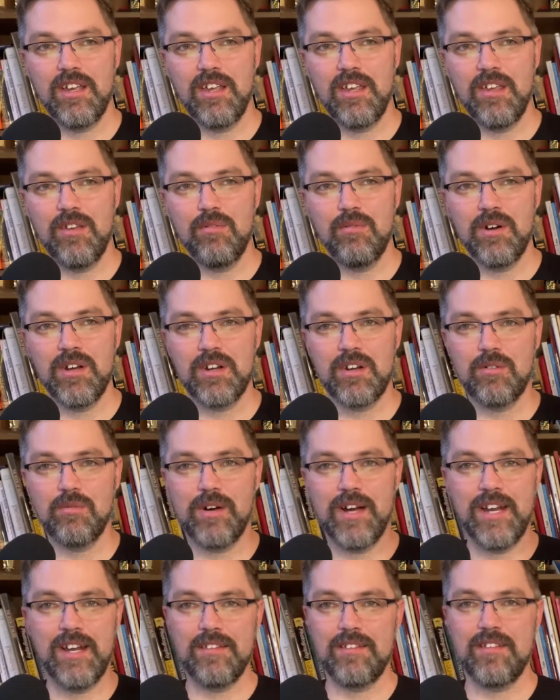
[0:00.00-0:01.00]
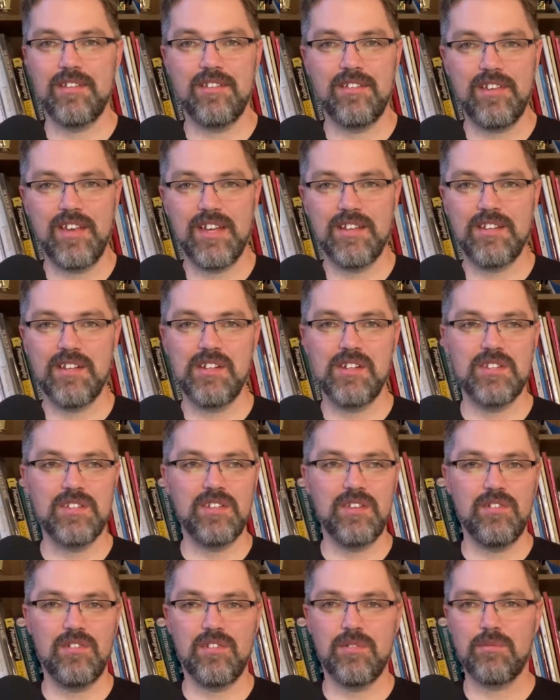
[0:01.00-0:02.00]
you wonder, why doesn't Santa just
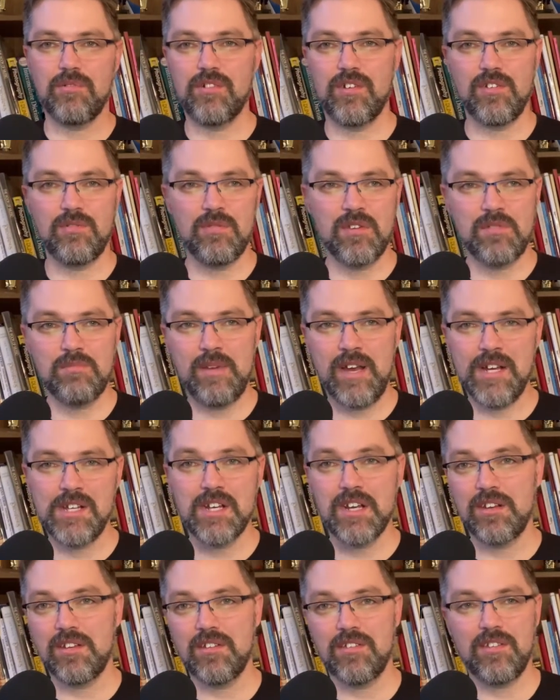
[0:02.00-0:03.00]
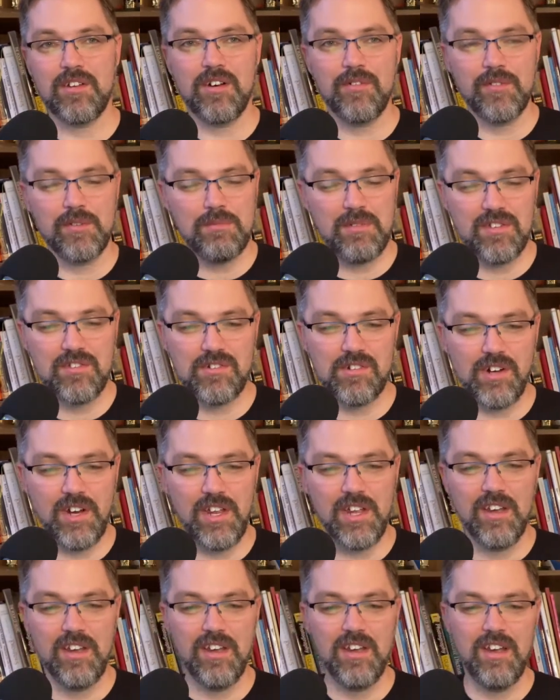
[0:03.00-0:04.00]
use some Christmas magic to solve the mystery?